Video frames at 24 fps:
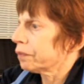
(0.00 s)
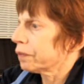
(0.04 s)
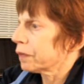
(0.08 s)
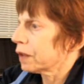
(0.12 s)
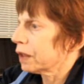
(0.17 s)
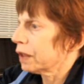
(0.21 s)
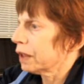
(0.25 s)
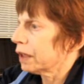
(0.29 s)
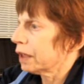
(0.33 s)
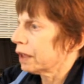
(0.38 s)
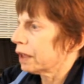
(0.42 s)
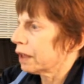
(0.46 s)

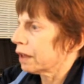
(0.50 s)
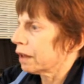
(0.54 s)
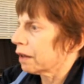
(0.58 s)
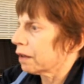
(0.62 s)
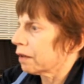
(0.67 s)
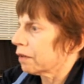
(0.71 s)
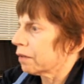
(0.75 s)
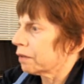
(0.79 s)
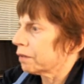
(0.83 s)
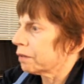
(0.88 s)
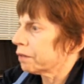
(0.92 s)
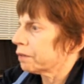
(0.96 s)
Yeah.
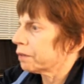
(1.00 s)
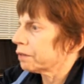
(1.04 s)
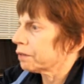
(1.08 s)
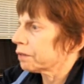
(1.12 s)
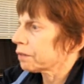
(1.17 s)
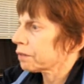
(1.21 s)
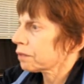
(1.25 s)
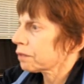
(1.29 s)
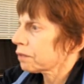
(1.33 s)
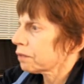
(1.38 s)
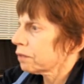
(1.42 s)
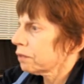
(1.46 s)

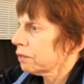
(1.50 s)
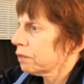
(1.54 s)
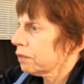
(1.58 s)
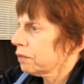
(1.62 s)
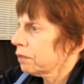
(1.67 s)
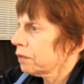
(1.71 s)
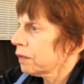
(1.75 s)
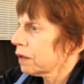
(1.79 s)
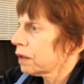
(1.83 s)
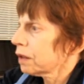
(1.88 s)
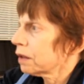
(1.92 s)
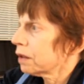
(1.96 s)

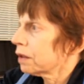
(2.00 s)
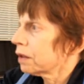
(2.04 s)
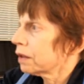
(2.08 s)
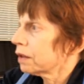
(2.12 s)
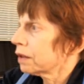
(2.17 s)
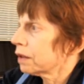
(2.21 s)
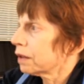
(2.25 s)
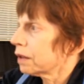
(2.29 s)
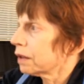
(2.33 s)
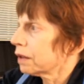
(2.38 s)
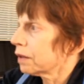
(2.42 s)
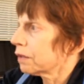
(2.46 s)

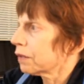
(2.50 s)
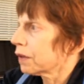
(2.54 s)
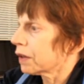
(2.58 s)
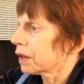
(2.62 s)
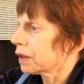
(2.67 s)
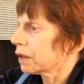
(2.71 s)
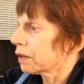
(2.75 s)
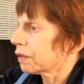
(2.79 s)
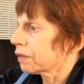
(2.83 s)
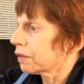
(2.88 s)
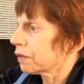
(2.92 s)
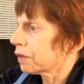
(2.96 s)
Let's see if I
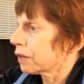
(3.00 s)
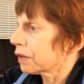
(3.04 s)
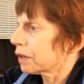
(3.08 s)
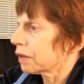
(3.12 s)
can